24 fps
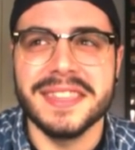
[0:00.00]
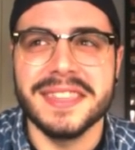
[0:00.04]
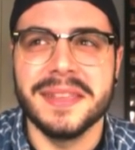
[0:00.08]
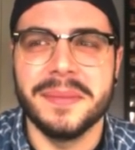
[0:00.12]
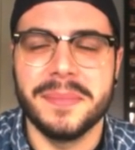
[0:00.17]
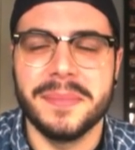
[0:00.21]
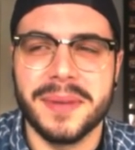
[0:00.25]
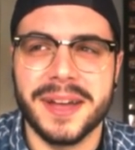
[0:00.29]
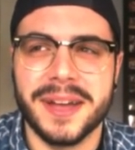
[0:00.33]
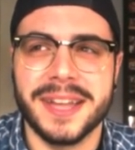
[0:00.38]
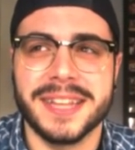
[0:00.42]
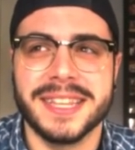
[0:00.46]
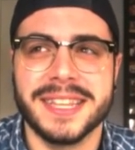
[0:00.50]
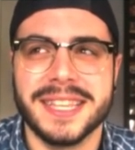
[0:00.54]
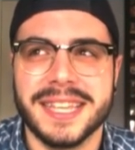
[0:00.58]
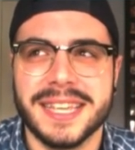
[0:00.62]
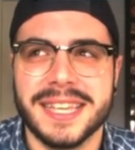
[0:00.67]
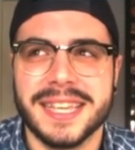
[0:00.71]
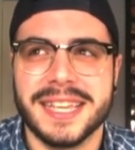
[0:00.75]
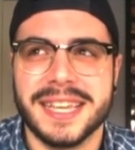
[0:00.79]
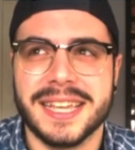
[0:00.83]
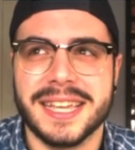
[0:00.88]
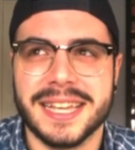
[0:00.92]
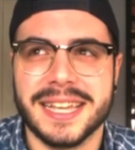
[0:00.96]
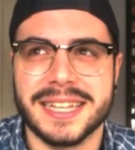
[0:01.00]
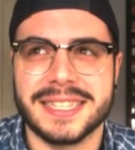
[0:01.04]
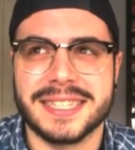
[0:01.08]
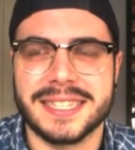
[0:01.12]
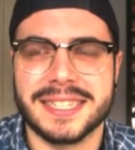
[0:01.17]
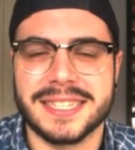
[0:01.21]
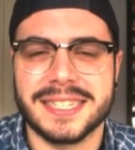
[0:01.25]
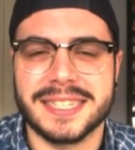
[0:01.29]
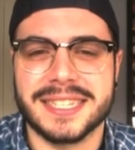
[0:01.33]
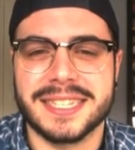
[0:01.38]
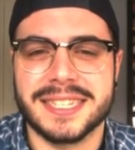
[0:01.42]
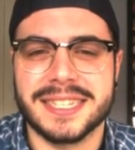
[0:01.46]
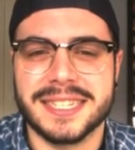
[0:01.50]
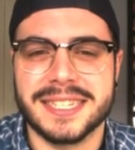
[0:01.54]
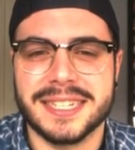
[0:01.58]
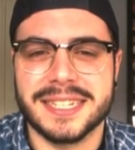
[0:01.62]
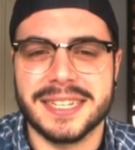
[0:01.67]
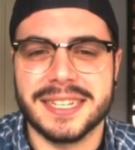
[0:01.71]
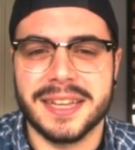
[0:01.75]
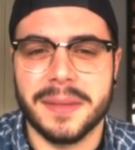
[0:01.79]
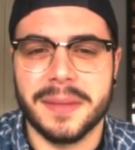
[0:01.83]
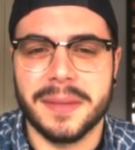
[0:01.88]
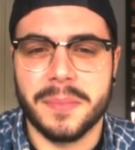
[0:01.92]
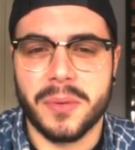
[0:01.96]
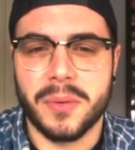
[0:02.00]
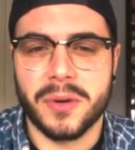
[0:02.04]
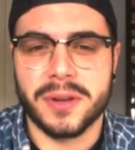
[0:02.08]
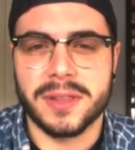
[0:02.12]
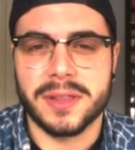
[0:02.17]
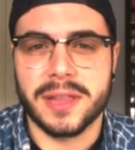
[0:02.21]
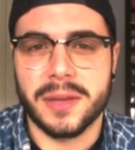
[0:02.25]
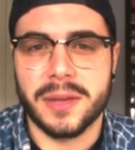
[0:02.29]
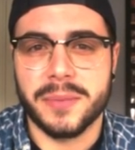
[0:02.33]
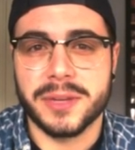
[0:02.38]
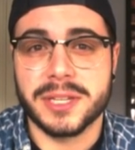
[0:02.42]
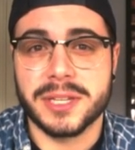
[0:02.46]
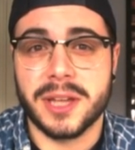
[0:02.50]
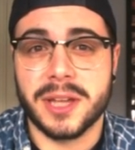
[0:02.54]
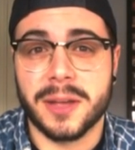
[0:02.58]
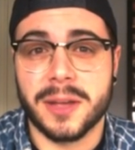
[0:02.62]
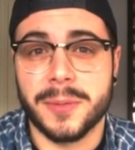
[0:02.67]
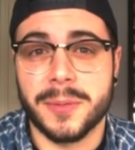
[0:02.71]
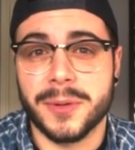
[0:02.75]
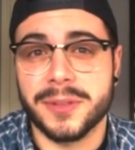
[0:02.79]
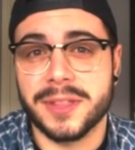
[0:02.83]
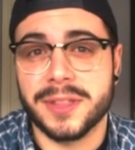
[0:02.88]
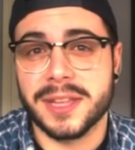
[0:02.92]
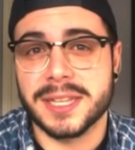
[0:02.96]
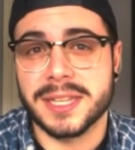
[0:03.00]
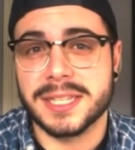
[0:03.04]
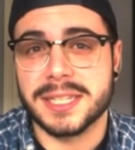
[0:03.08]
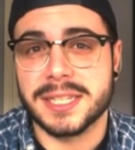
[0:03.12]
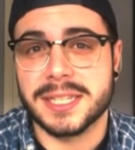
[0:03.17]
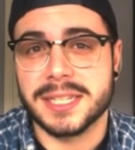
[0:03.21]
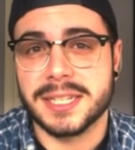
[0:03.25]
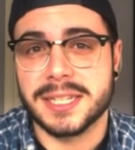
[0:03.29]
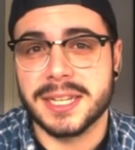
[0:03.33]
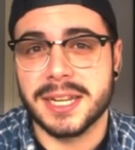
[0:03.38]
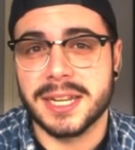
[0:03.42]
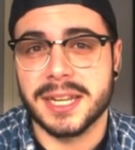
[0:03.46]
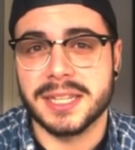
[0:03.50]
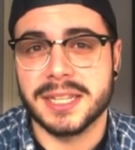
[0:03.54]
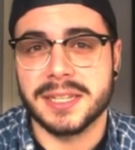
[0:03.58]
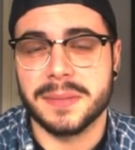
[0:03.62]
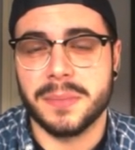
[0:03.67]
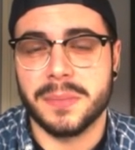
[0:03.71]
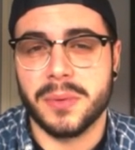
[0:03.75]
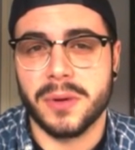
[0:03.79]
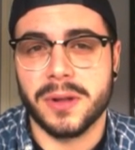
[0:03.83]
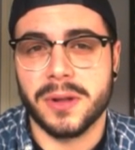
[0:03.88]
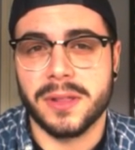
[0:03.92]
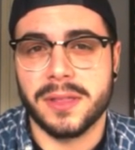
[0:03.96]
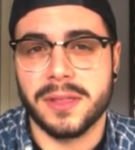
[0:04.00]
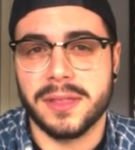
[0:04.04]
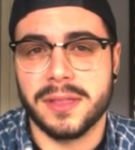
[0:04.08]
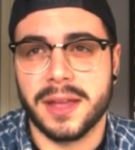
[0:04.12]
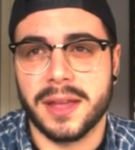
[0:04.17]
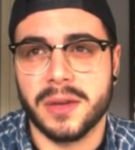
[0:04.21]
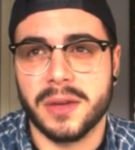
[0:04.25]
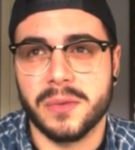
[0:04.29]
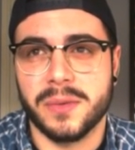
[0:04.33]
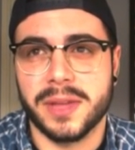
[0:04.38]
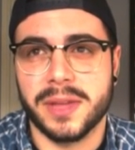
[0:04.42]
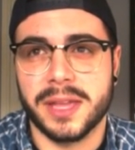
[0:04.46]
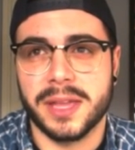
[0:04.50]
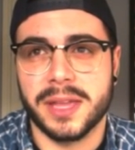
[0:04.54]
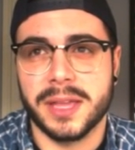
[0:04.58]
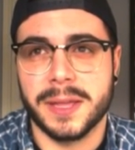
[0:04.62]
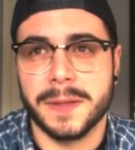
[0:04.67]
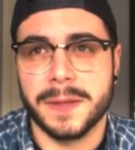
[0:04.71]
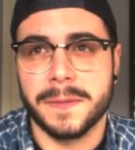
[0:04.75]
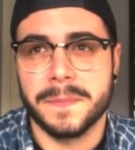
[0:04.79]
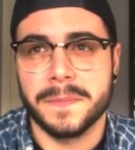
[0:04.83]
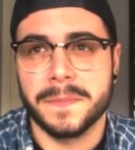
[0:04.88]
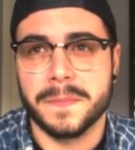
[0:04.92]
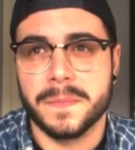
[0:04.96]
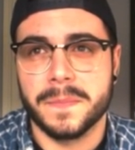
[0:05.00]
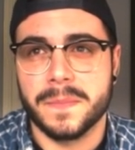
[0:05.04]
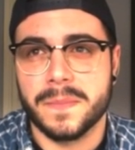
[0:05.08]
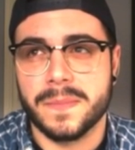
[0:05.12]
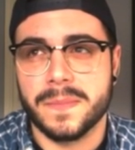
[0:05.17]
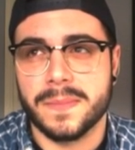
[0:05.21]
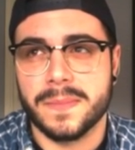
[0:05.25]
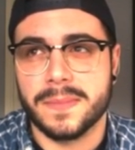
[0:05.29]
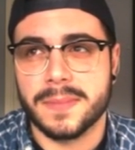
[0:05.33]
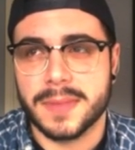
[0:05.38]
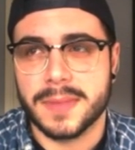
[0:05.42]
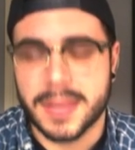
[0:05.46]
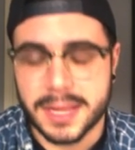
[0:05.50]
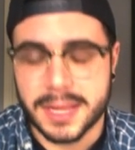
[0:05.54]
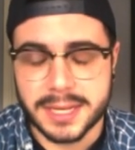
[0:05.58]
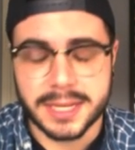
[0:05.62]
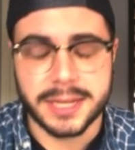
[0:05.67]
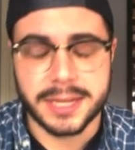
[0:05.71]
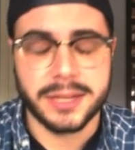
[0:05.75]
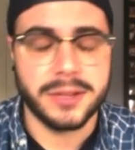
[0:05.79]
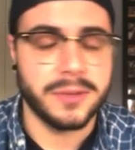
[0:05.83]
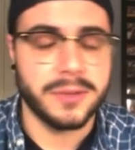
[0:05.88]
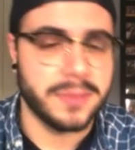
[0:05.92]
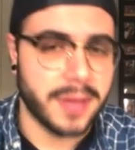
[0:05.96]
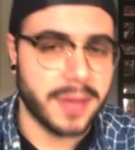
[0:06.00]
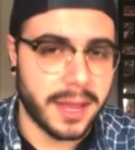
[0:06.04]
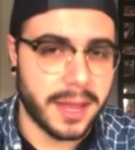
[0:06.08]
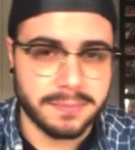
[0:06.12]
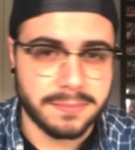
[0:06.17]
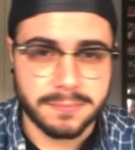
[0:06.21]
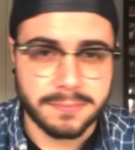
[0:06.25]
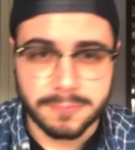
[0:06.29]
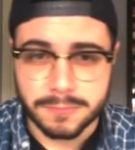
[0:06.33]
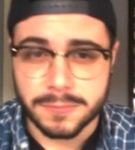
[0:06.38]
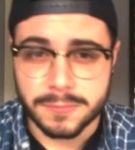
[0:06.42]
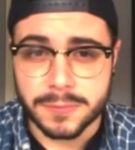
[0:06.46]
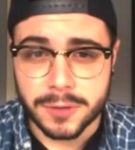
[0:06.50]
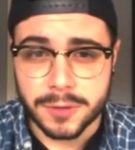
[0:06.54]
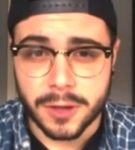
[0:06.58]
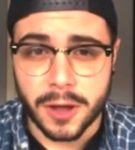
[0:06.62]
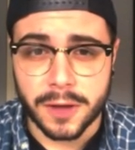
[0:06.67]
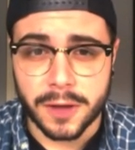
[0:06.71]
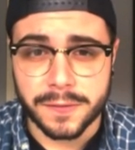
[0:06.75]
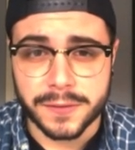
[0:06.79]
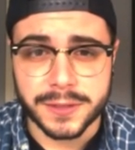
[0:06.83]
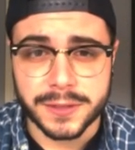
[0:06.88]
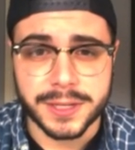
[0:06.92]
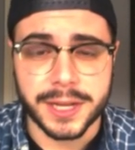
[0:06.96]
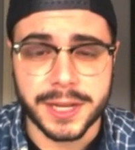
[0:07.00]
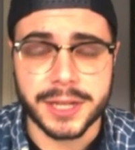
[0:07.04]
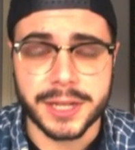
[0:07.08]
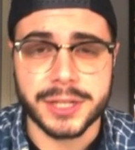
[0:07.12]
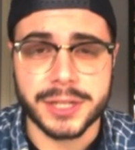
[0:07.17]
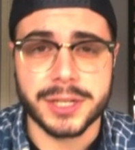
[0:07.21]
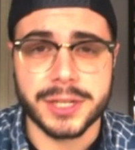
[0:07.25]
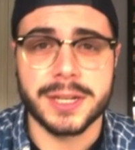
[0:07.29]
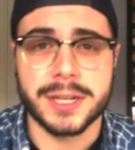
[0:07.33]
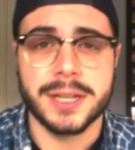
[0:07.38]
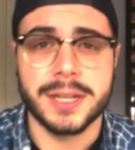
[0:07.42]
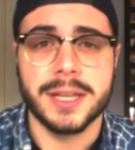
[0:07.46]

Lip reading: but it's important that we talk about this. It's important that we continue that conversation.